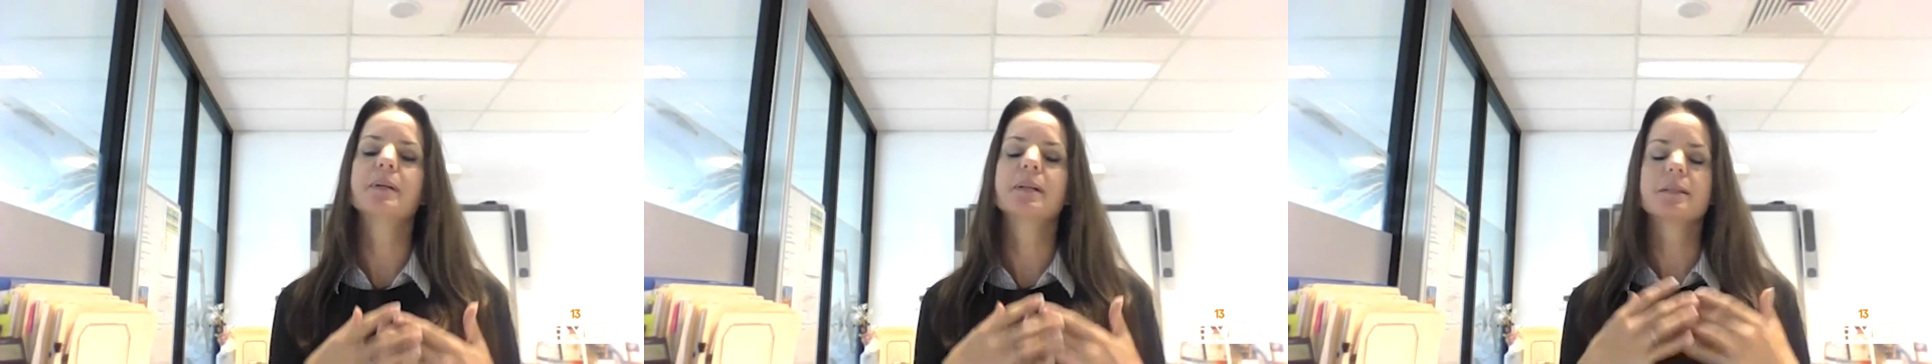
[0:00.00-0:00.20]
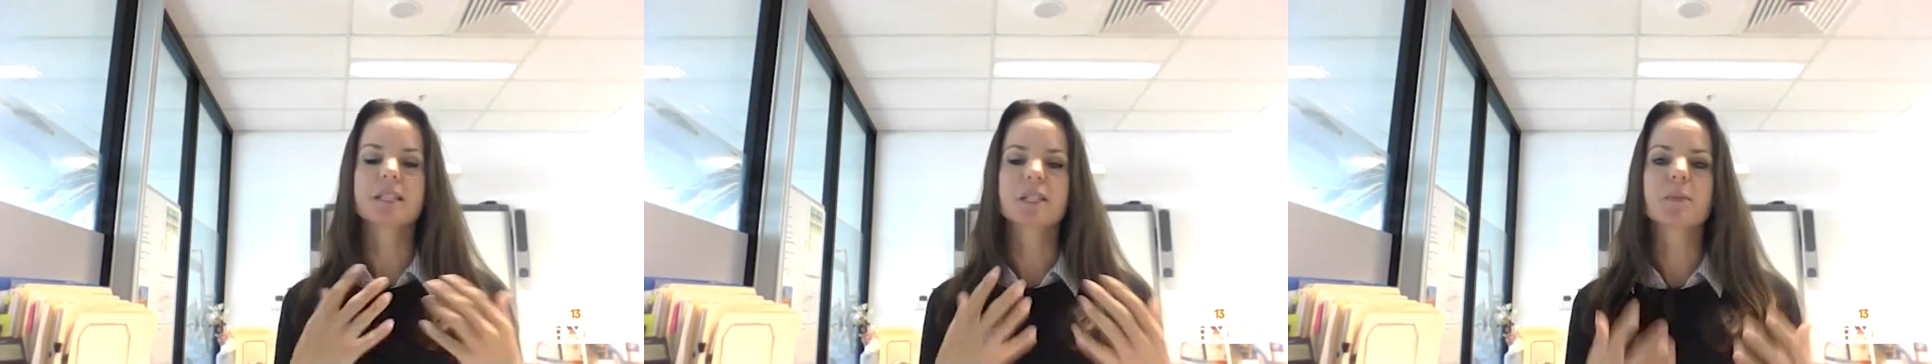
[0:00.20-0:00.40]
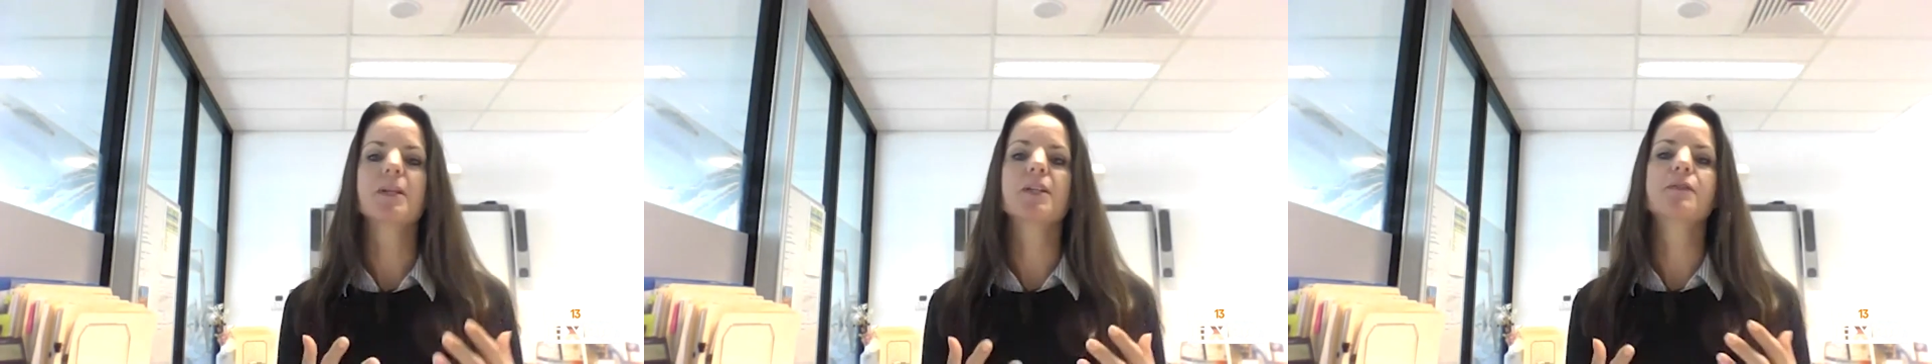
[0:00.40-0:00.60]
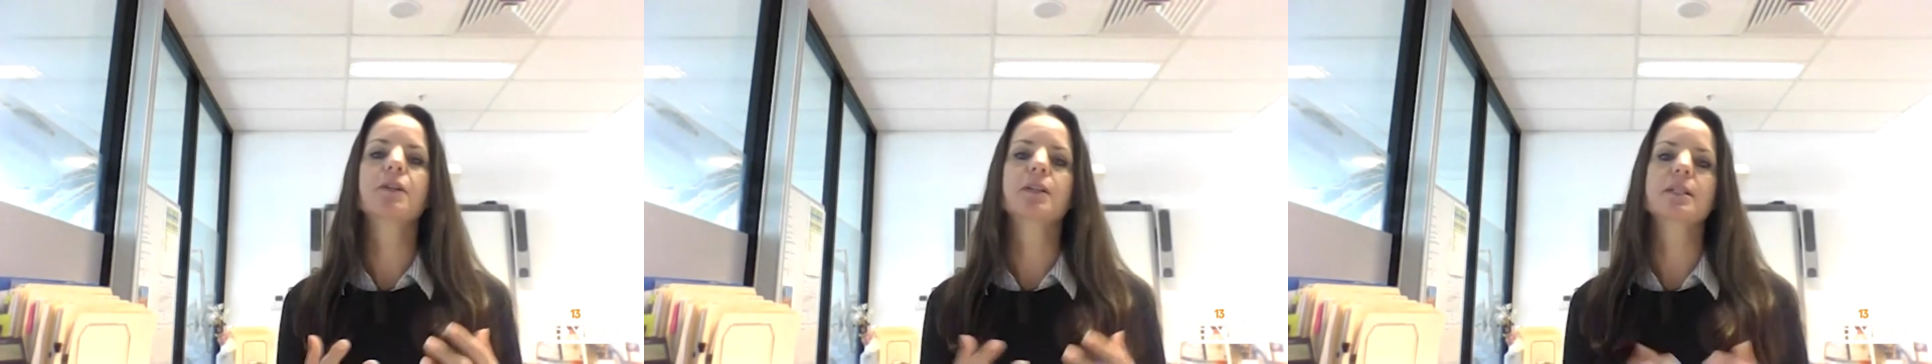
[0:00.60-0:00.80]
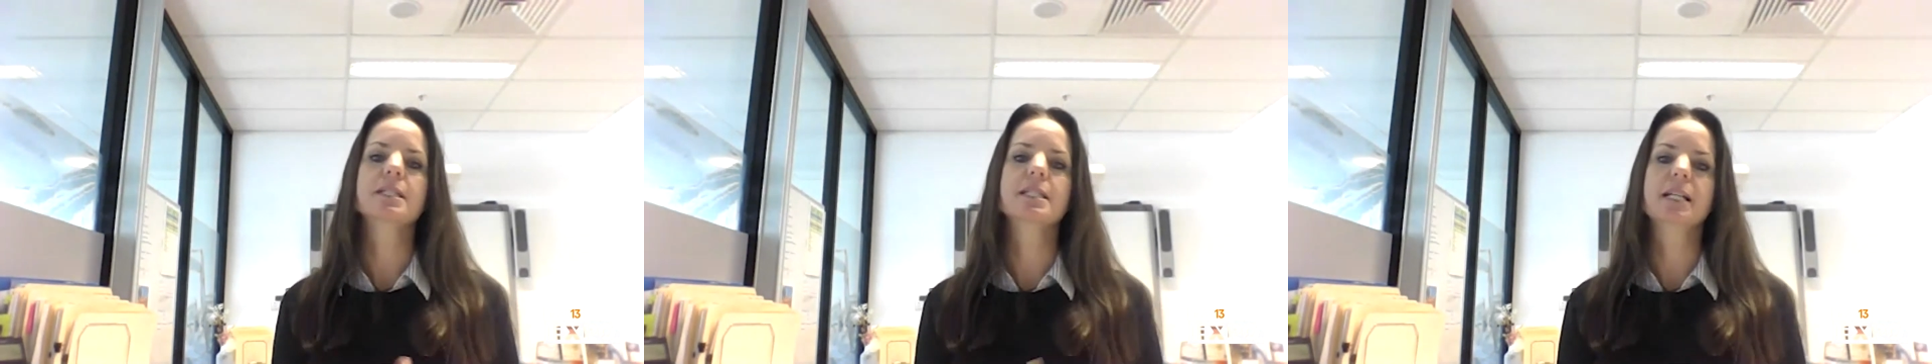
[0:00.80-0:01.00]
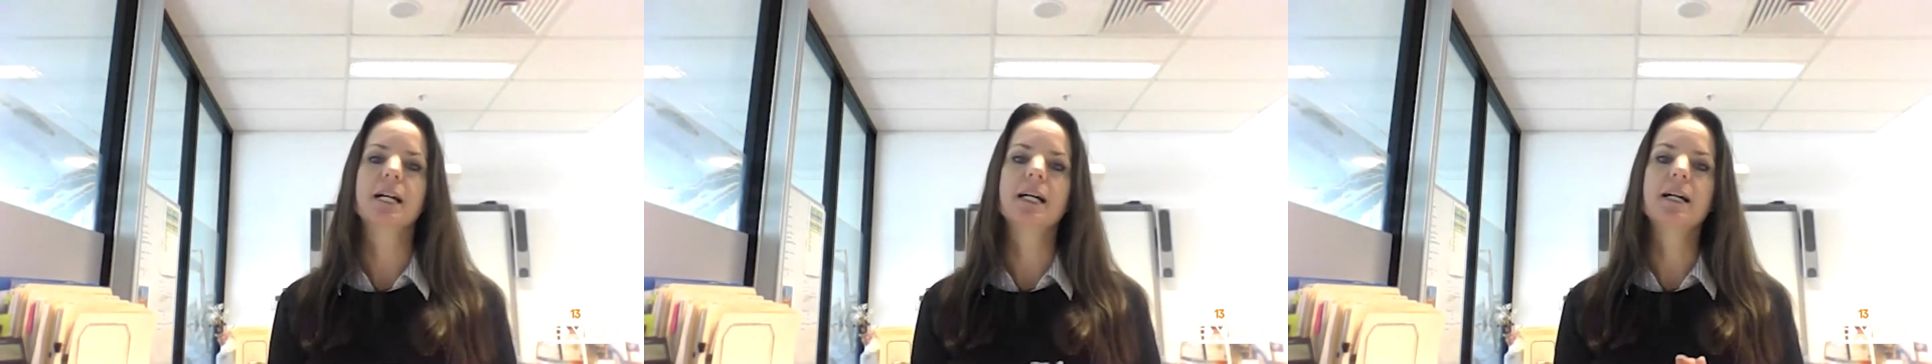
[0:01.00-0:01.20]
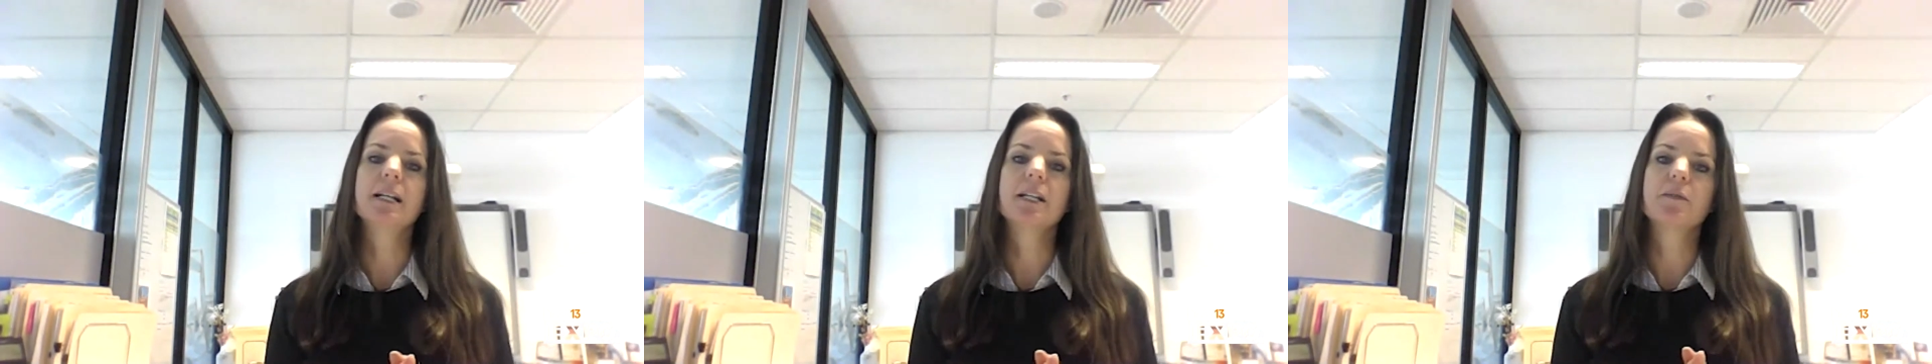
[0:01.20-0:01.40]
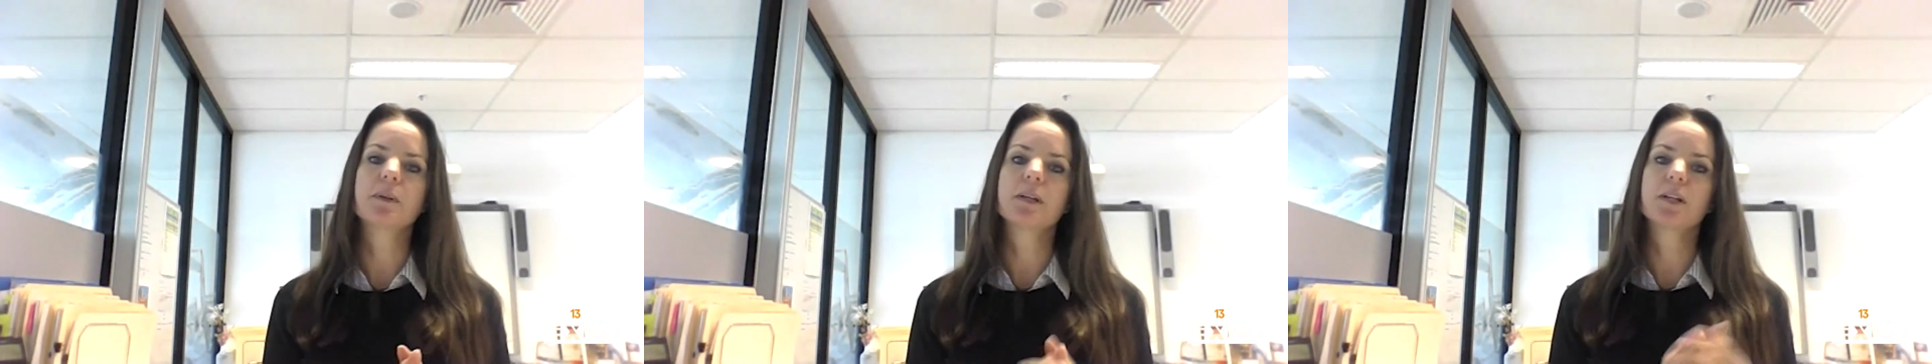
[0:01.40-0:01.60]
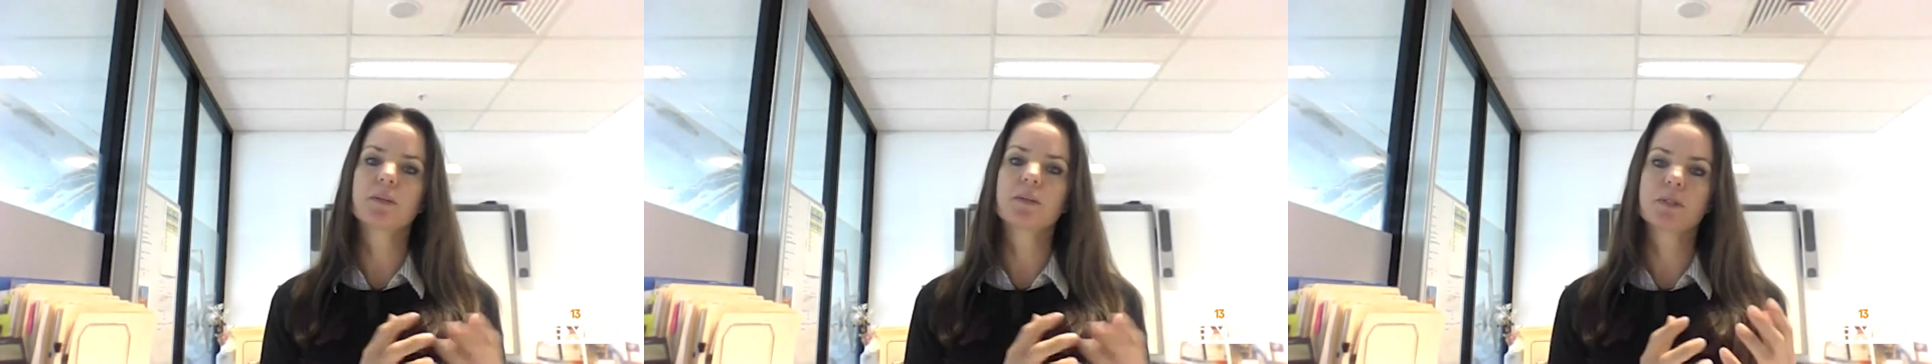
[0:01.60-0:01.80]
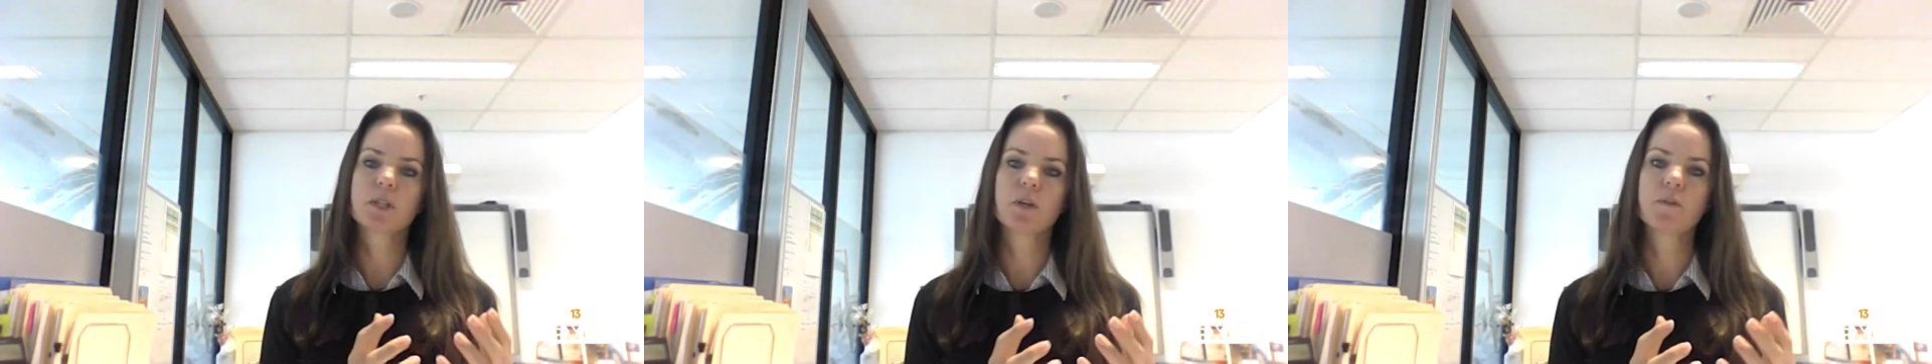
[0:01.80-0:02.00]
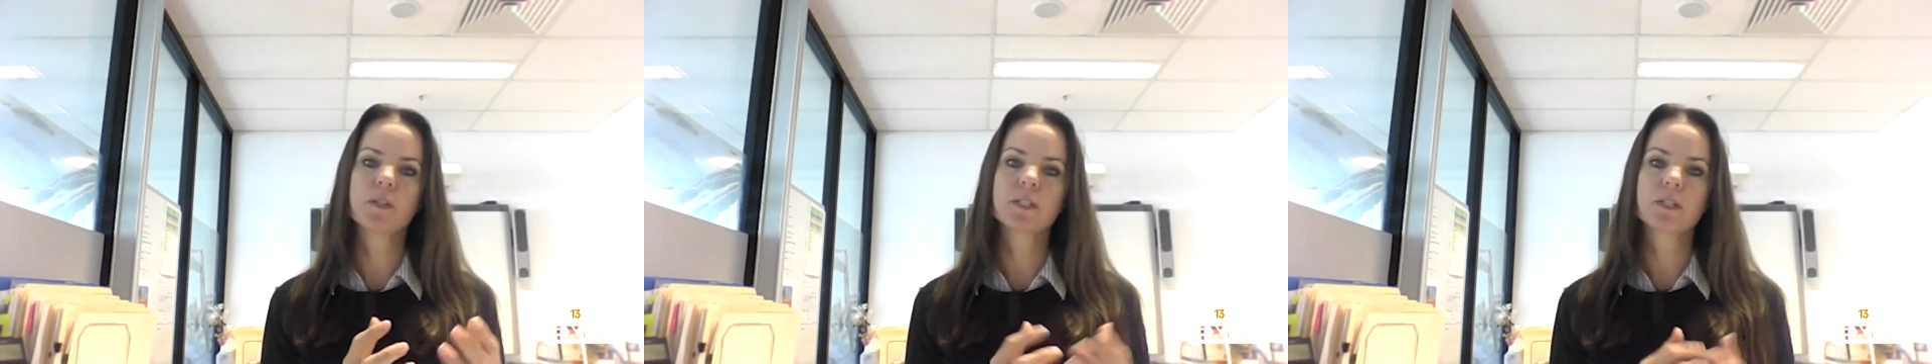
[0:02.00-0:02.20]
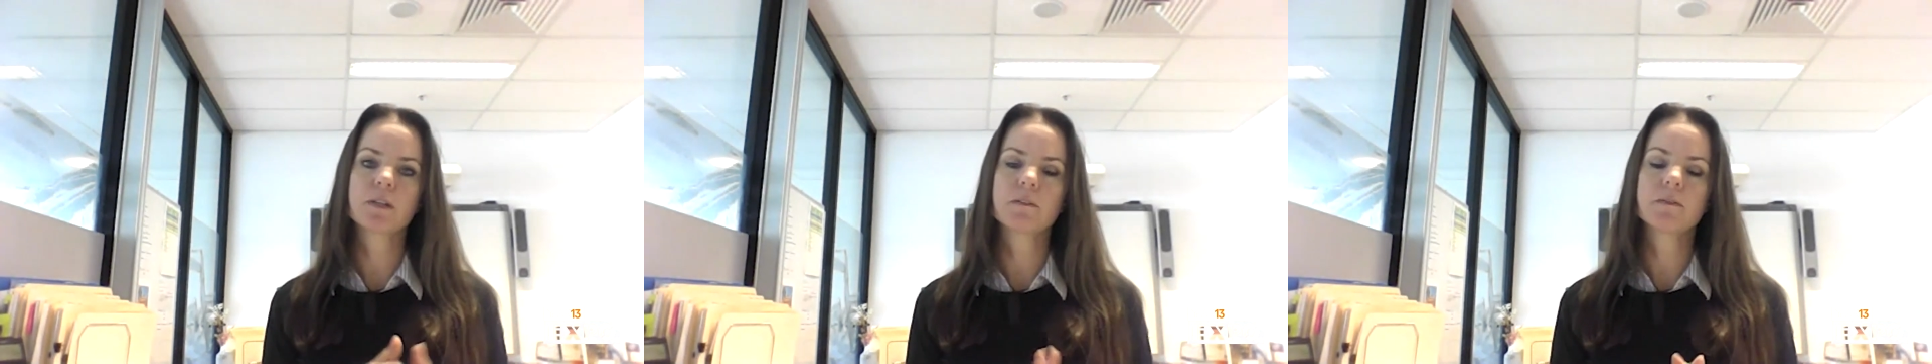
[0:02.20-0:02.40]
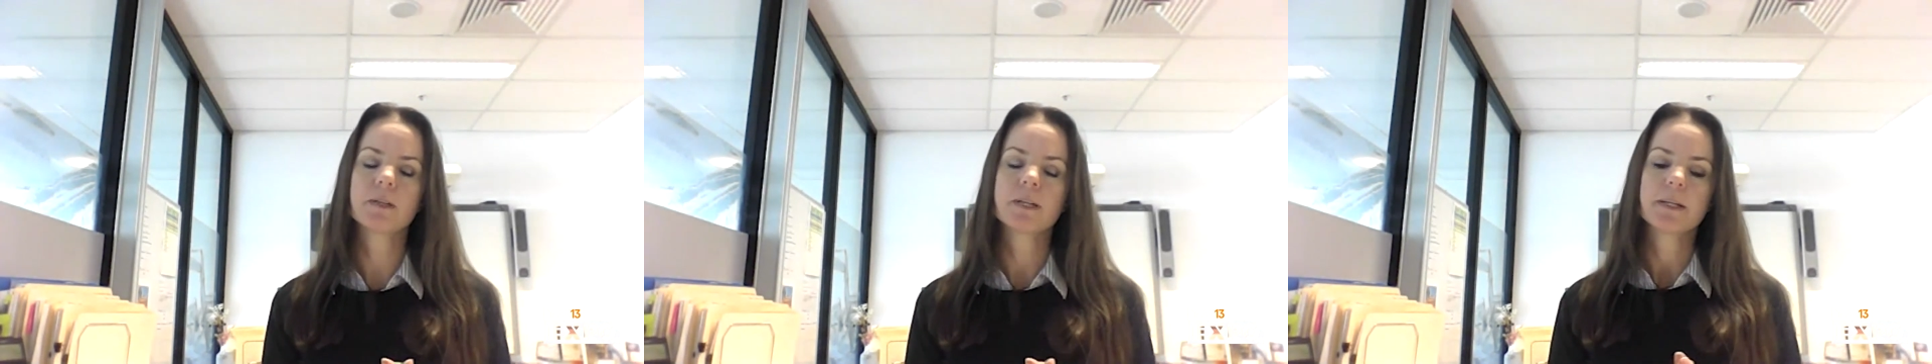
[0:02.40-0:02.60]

but that's where you've got to start and you've really got to resolve yourself.